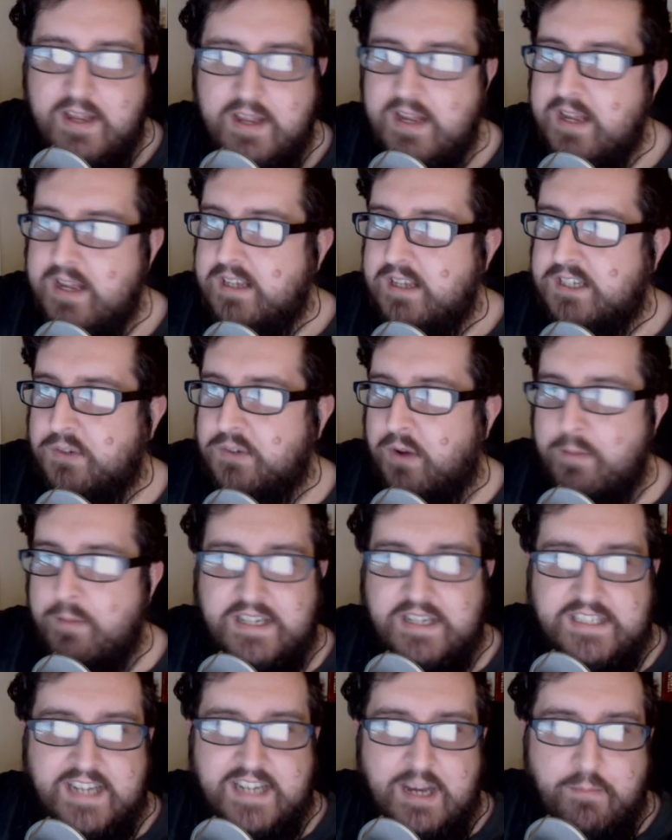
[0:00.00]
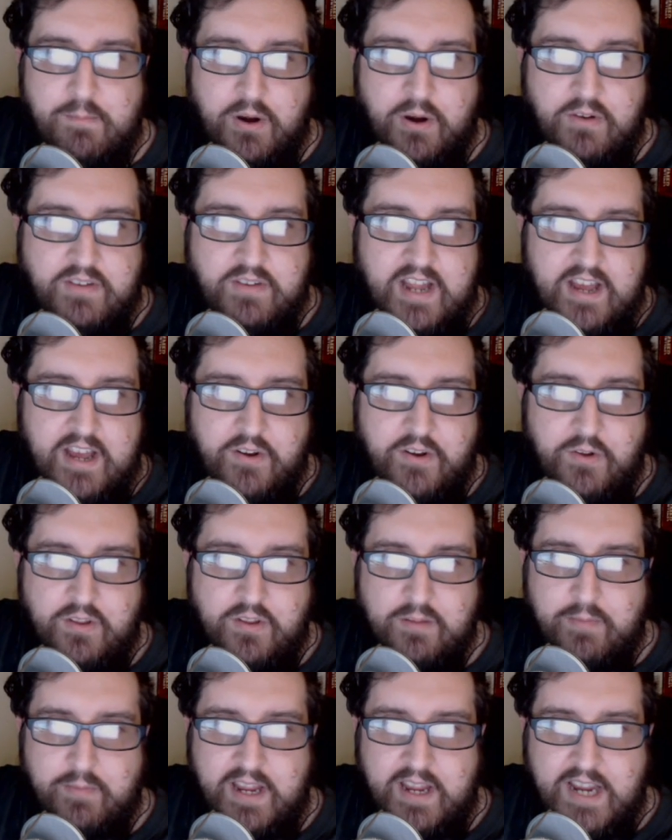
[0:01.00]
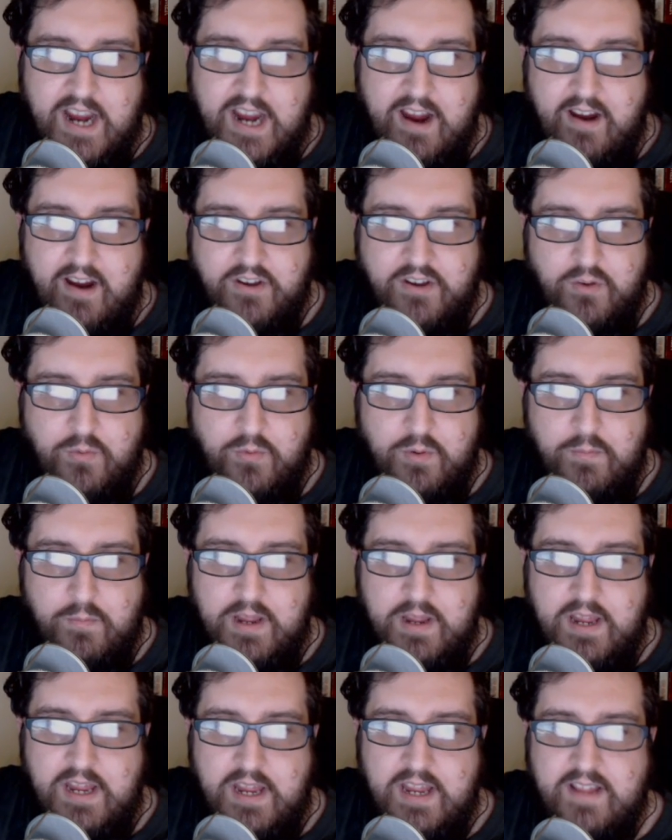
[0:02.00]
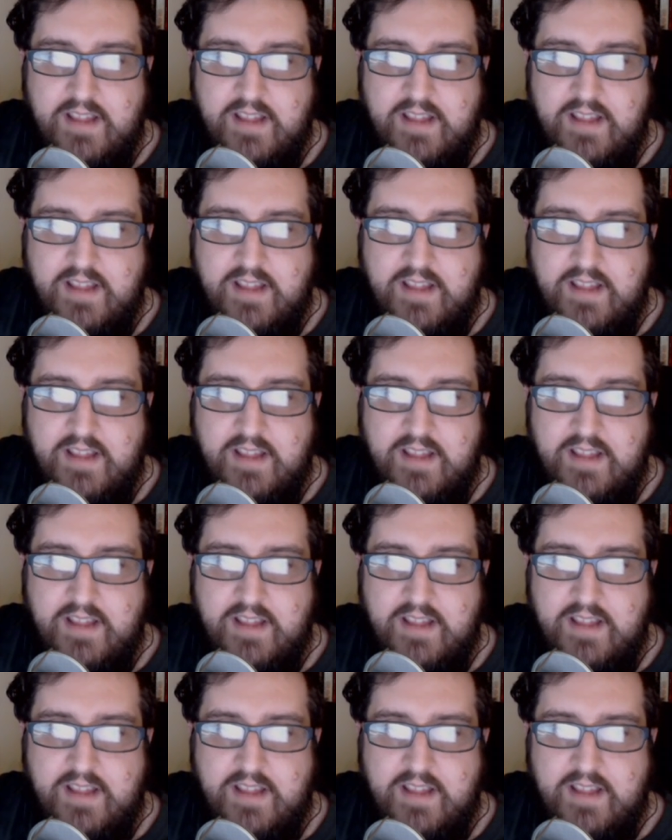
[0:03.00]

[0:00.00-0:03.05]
So I basically broke down who the main characters would be.